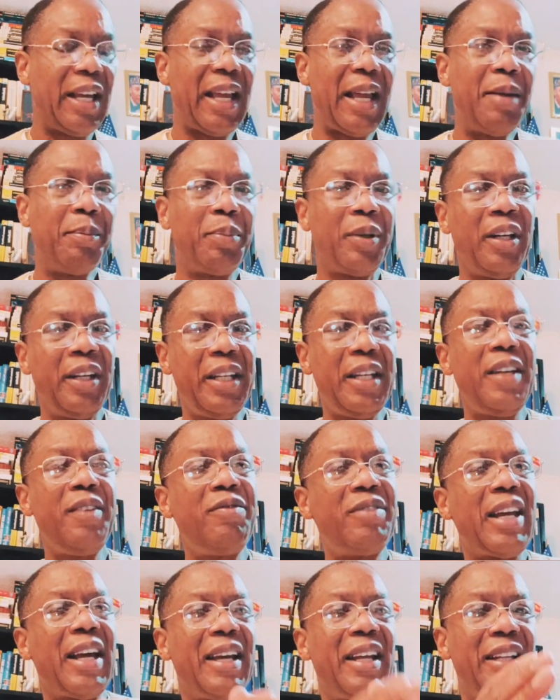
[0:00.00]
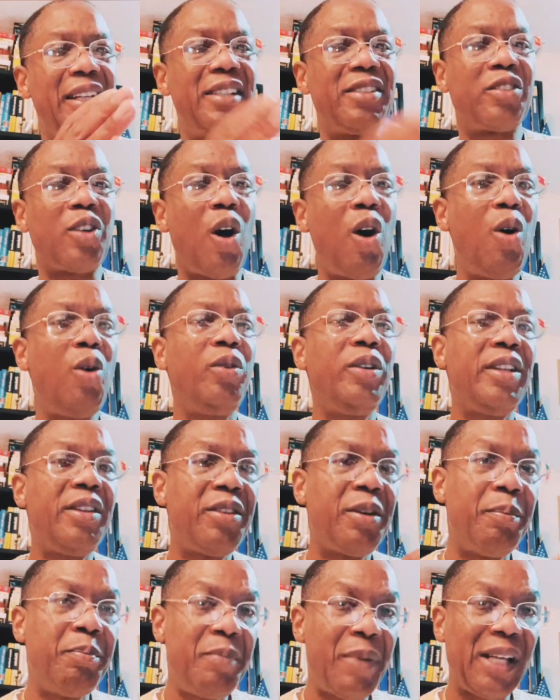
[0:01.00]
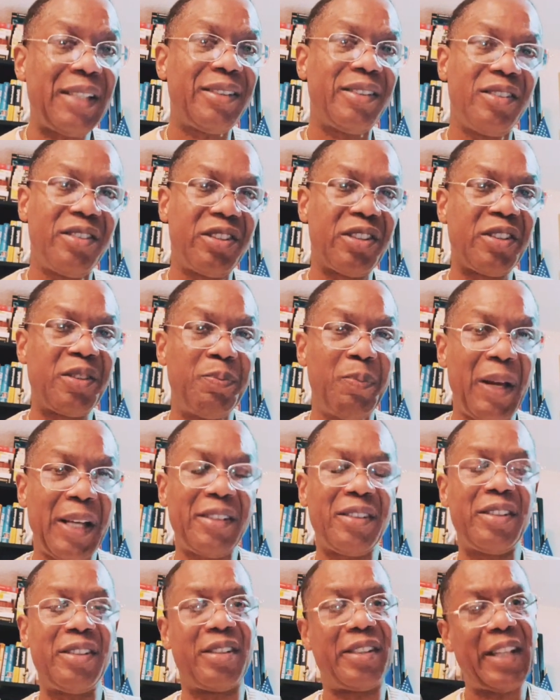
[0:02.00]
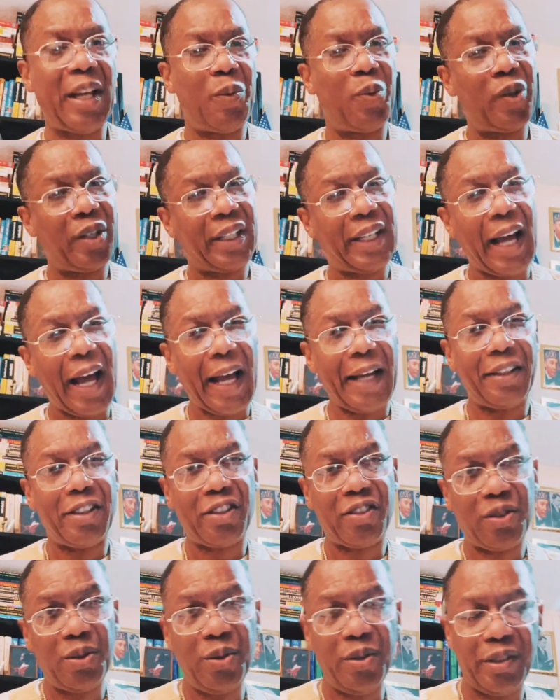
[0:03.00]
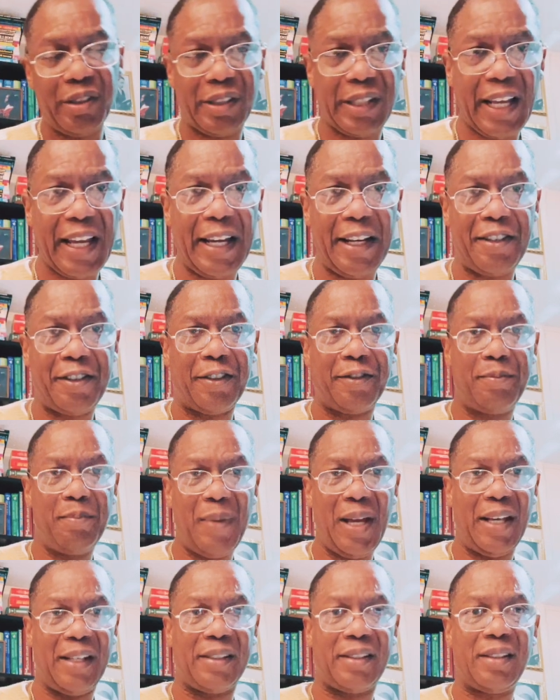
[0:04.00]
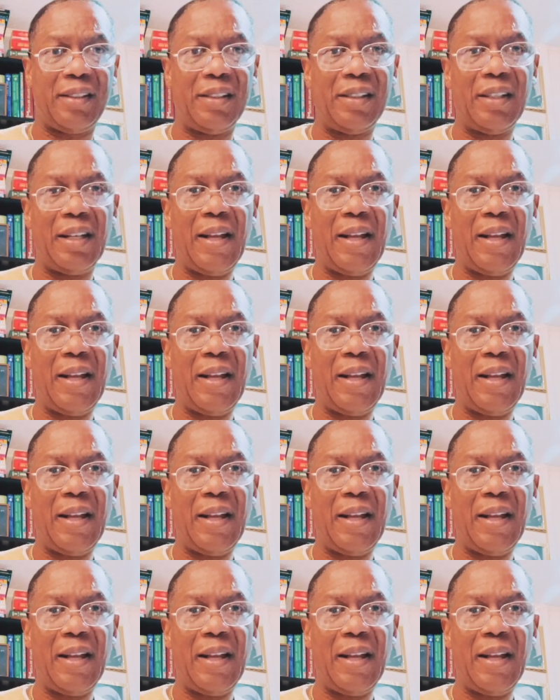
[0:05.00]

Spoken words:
and believe that it's only the messenger's message that will guide us through this age of mess.